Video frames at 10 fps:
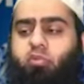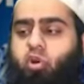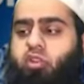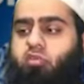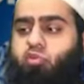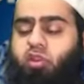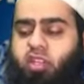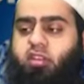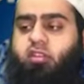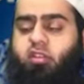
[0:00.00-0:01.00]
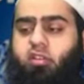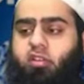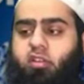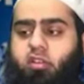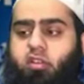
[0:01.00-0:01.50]
more than what we need.
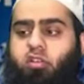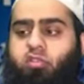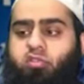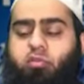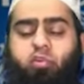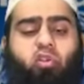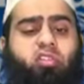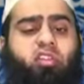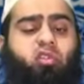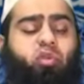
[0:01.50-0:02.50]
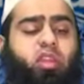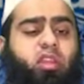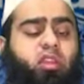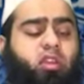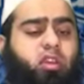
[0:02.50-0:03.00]
So it's important that
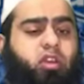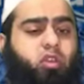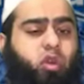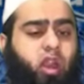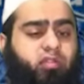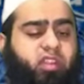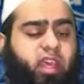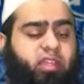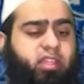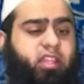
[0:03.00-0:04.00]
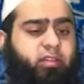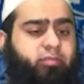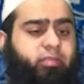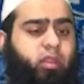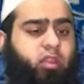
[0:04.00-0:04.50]
we look after the elderly.
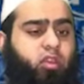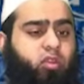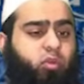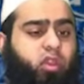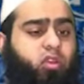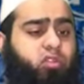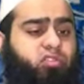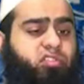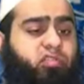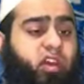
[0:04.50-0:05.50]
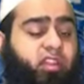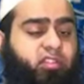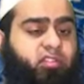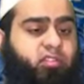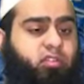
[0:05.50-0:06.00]
We are conscious of
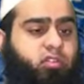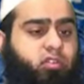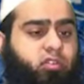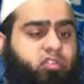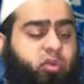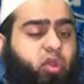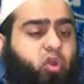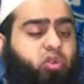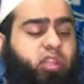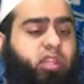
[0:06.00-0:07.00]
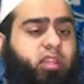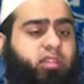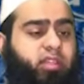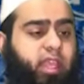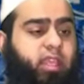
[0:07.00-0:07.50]
others. So we only
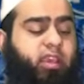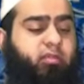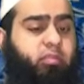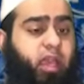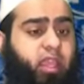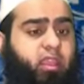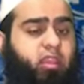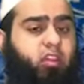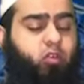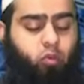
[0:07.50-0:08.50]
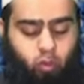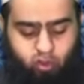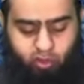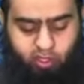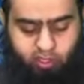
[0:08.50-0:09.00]
take and buy what
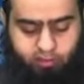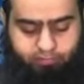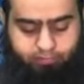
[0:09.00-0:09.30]
we need.